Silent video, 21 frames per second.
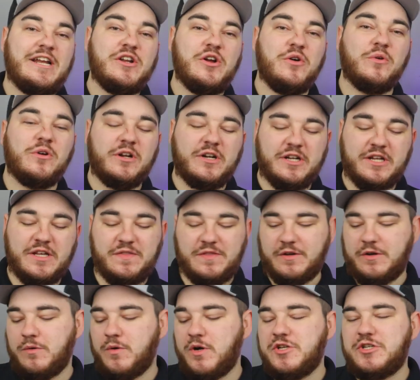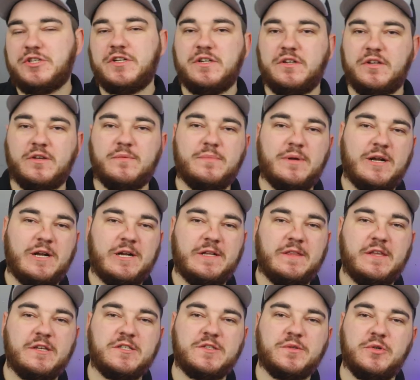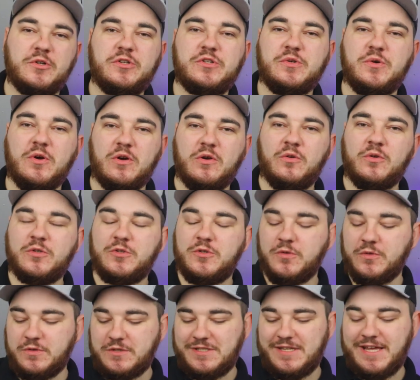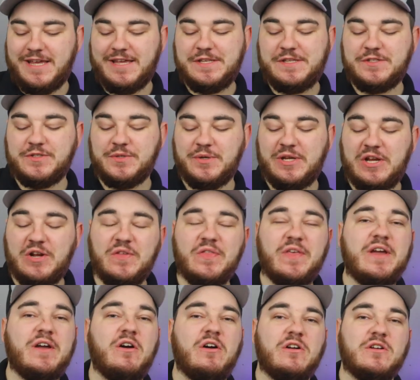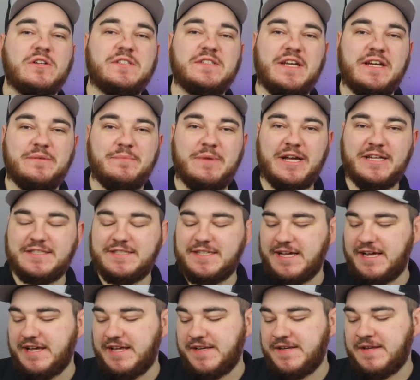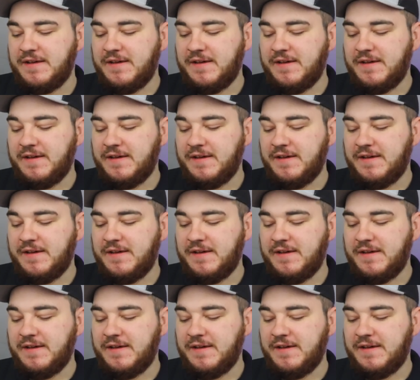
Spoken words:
I know we're going to get the question comparing this one to our old tool stand, so here they are side by side.